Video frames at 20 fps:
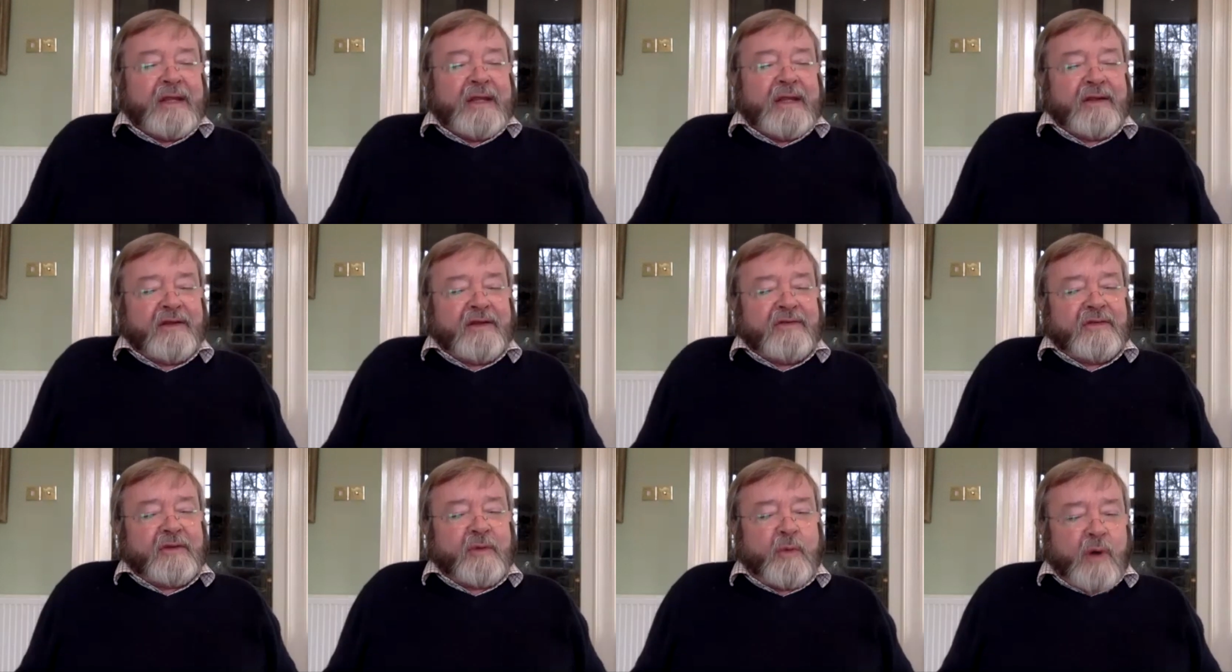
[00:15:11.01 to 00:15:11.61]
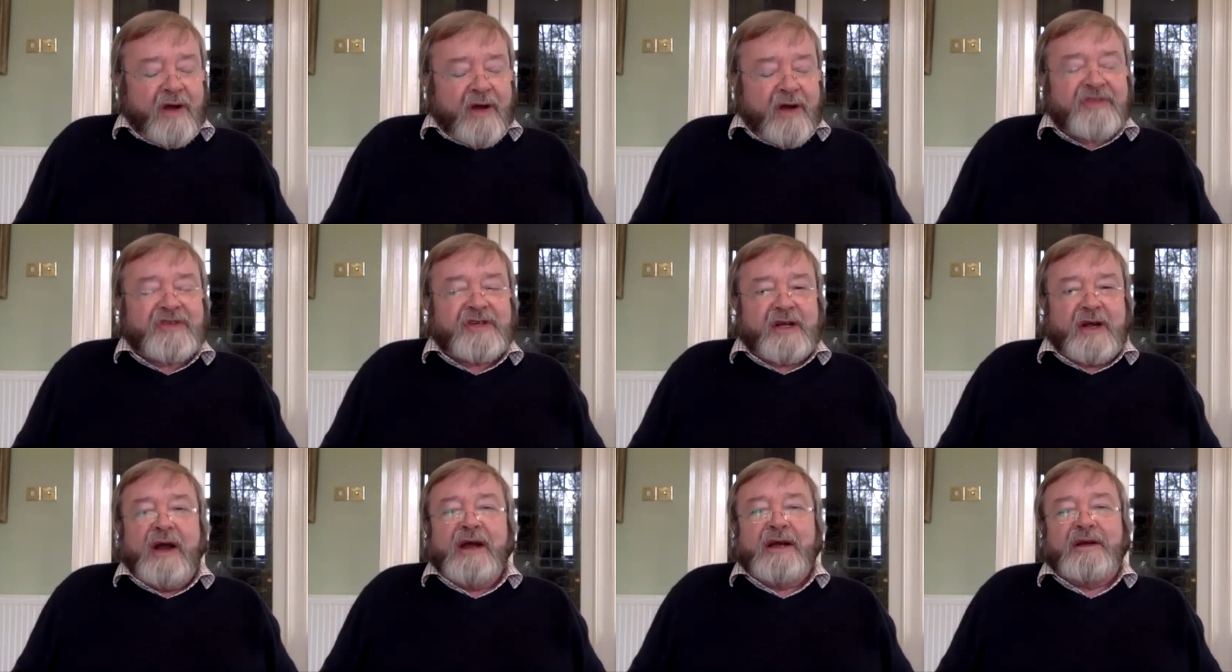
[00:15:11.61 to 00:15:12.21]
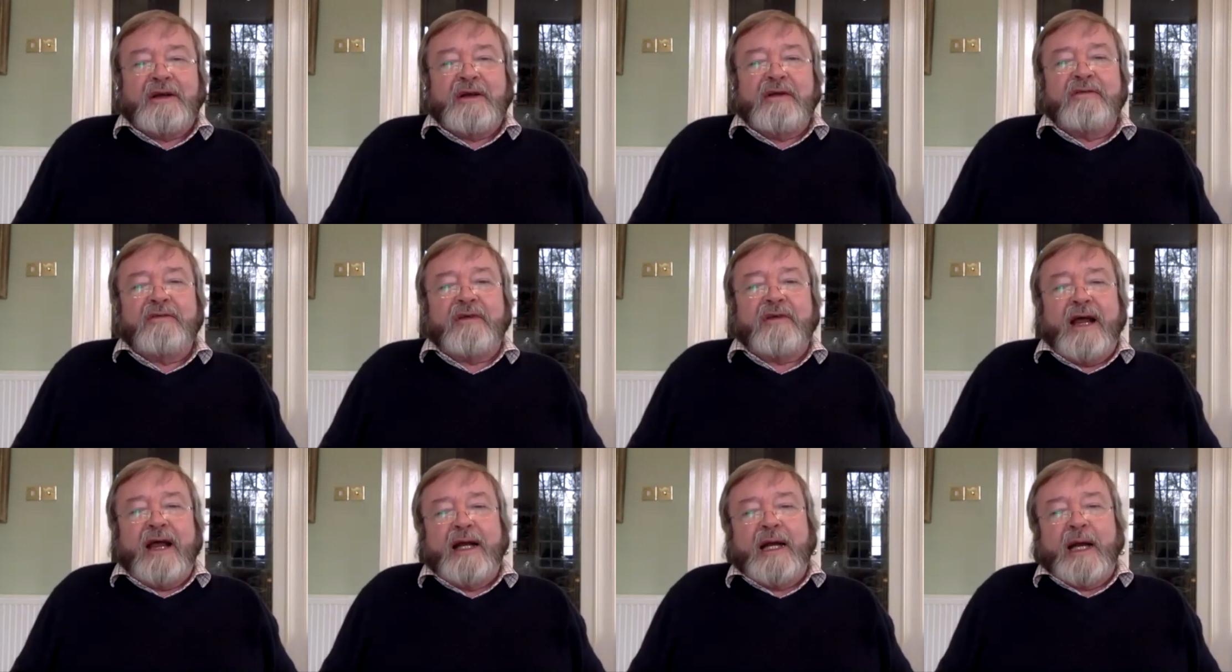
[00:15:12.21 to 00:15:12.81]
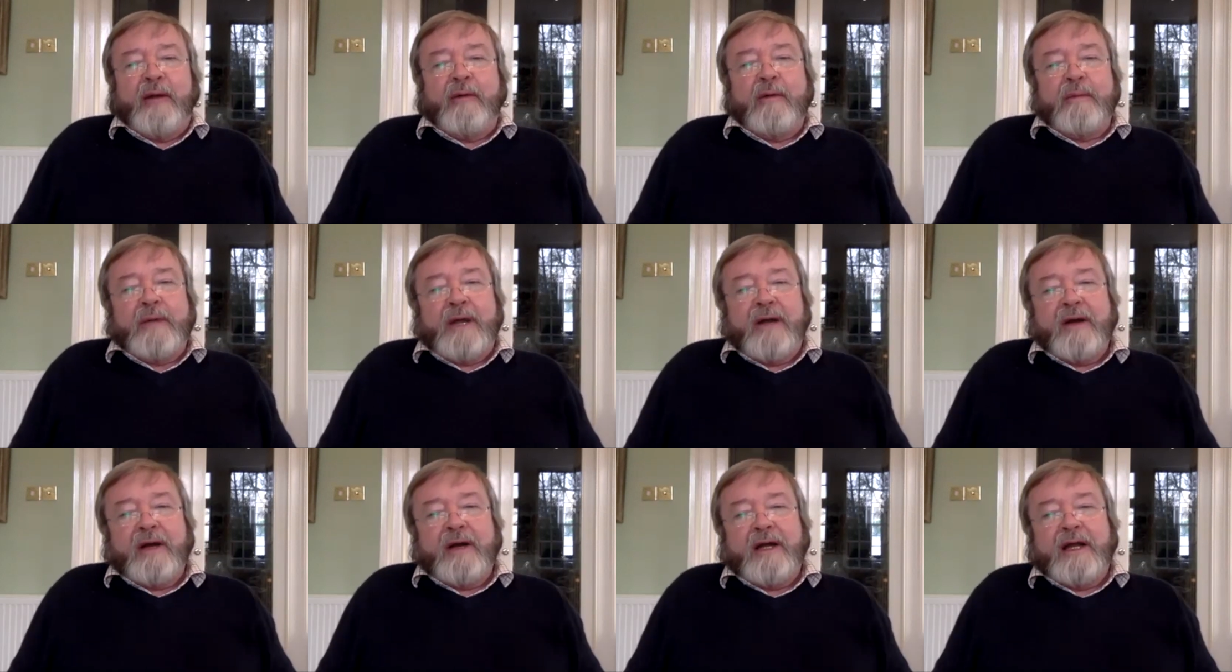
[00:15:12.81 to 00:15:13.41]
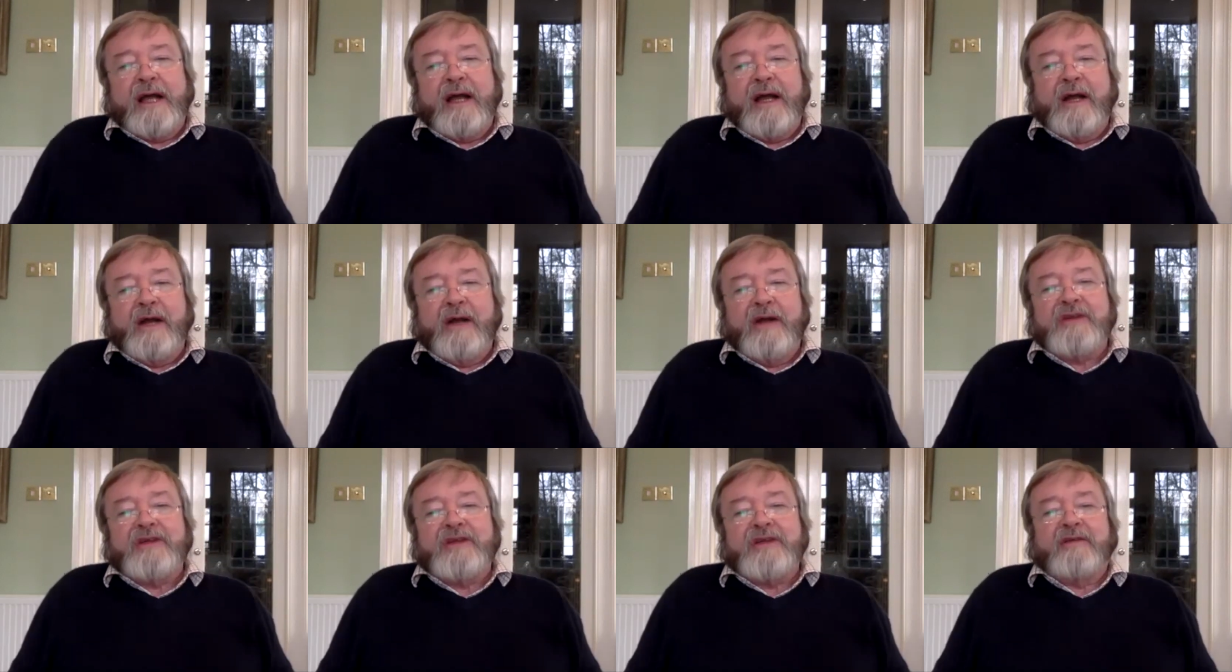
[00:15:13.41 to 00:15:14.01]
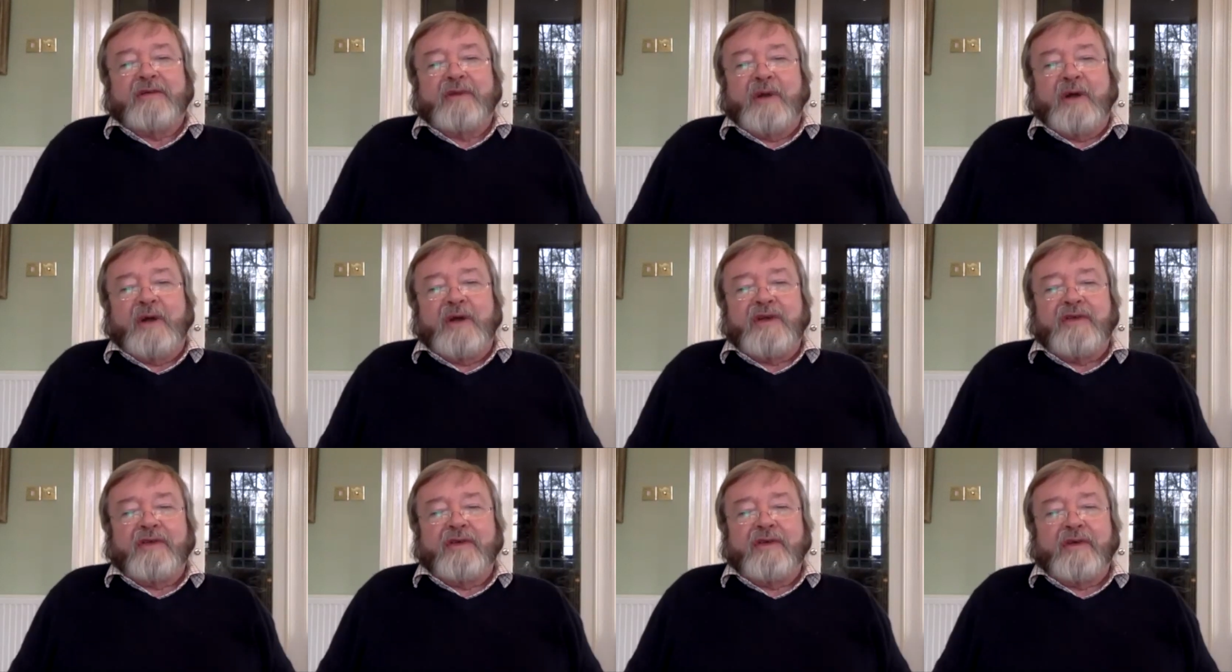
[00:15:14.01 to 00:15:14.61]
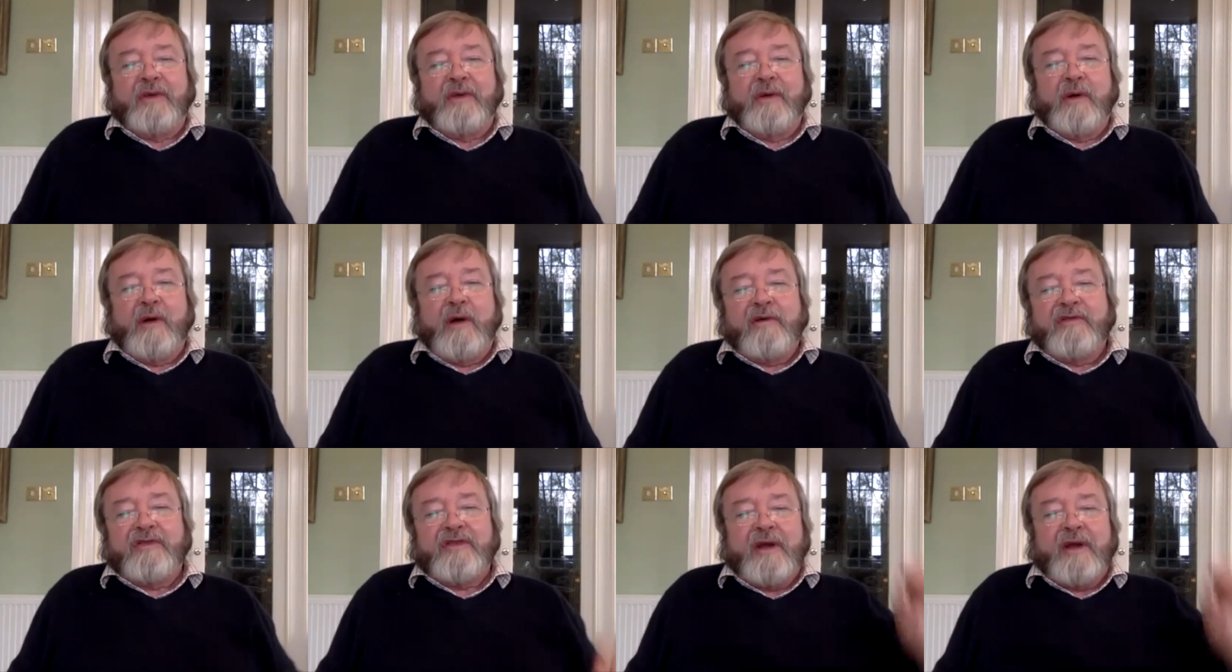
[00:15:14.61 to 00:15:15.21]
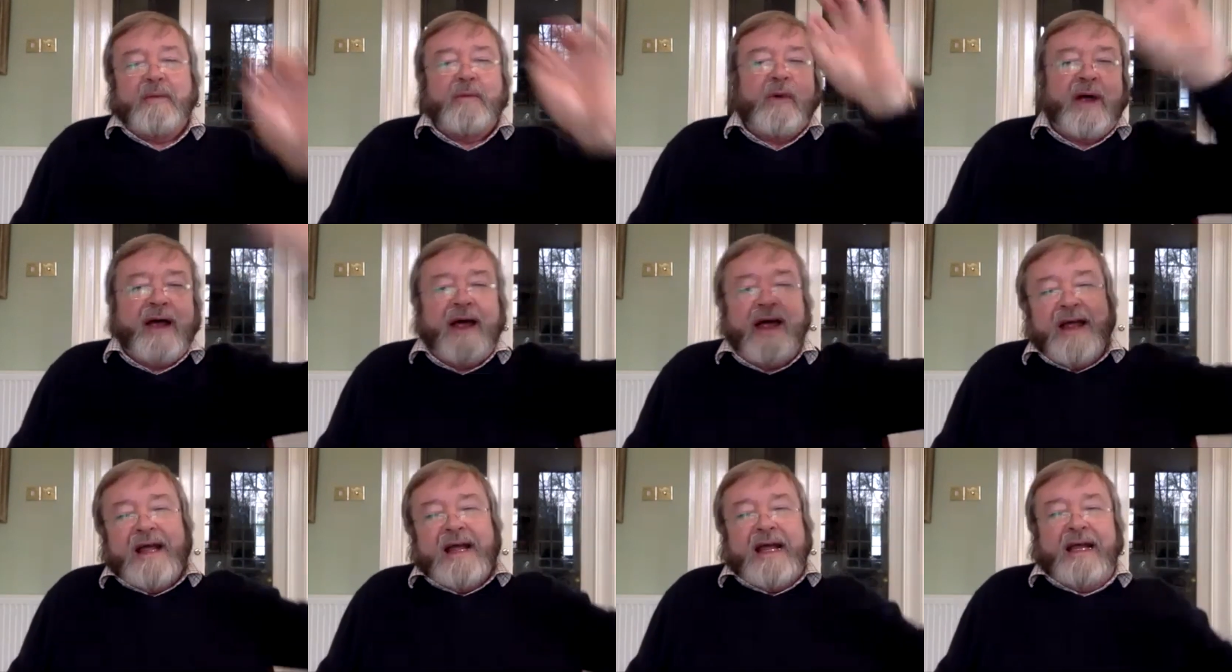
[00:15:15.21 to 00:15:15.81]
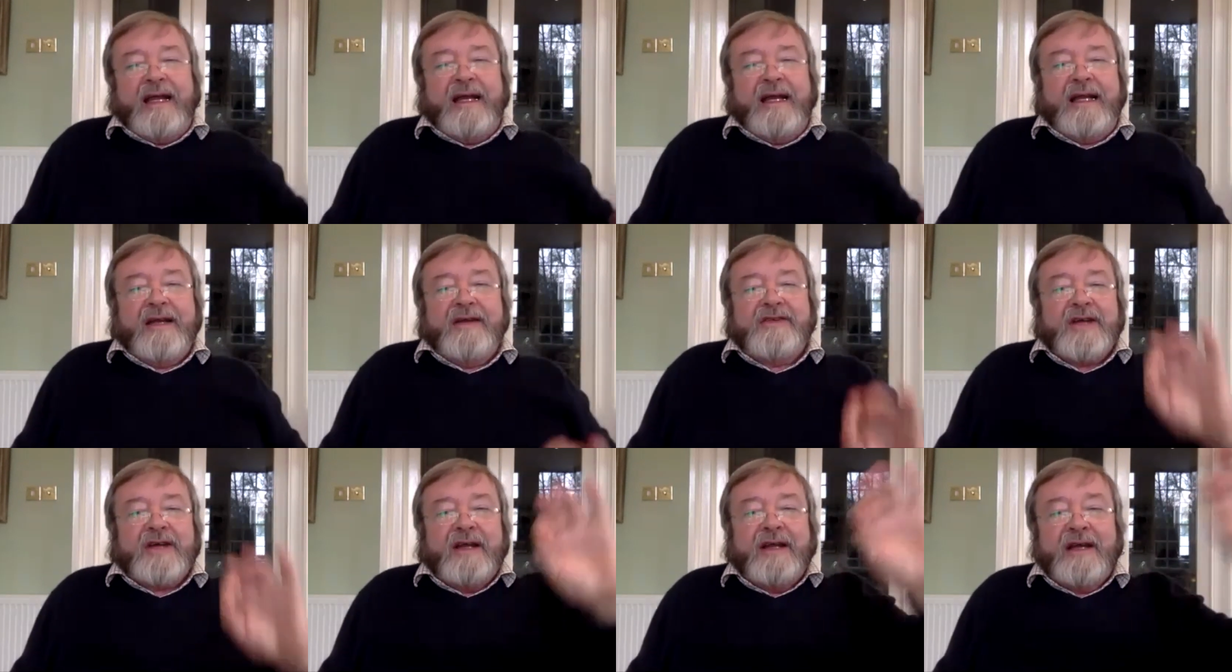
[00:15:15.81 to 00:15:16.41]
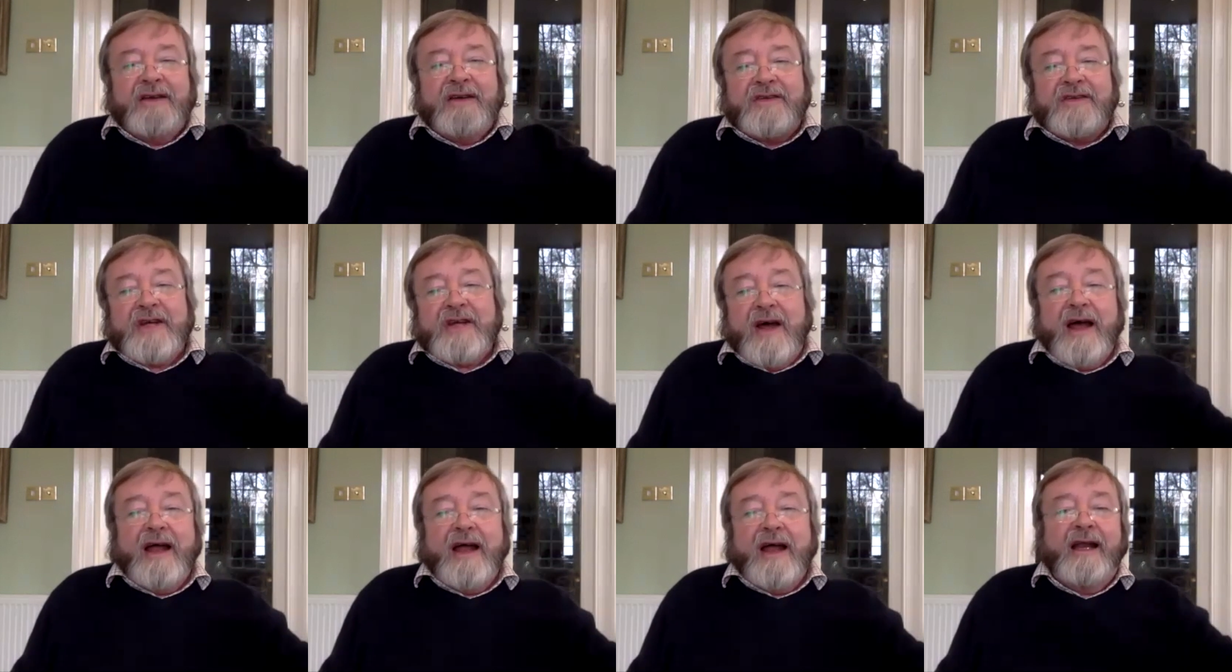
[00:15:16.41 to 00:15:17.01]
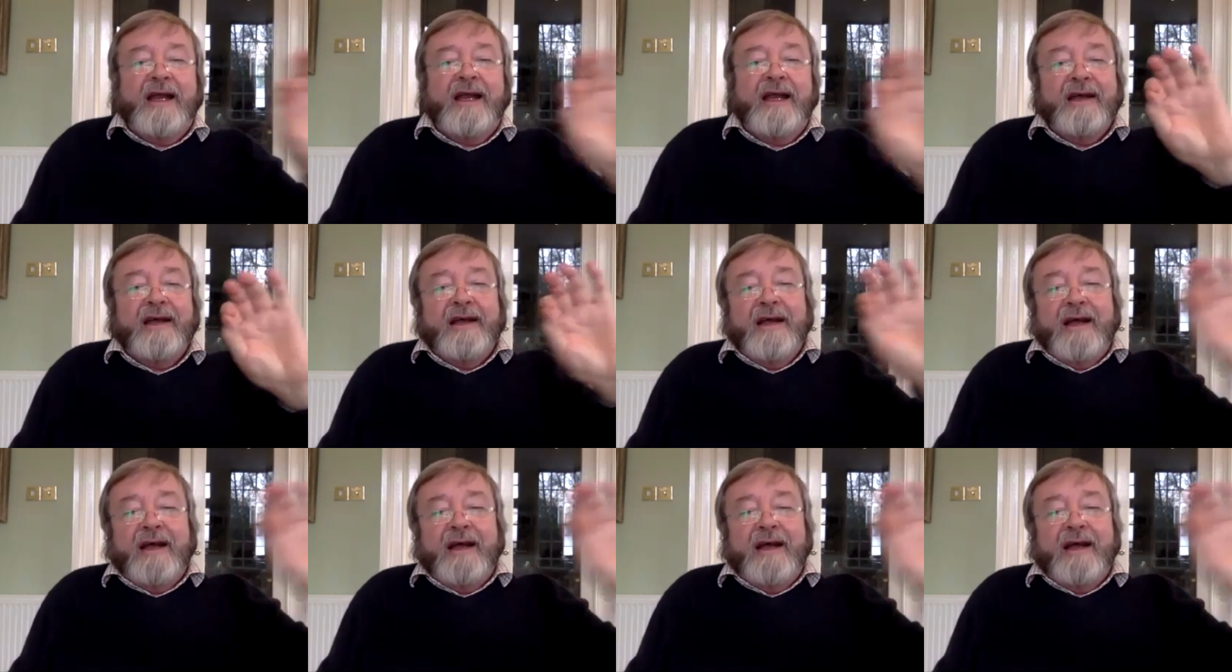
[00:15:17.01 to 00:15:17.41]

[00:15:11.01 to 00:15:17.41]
the worst kind of Anglo-American analytic philosophers who are entirely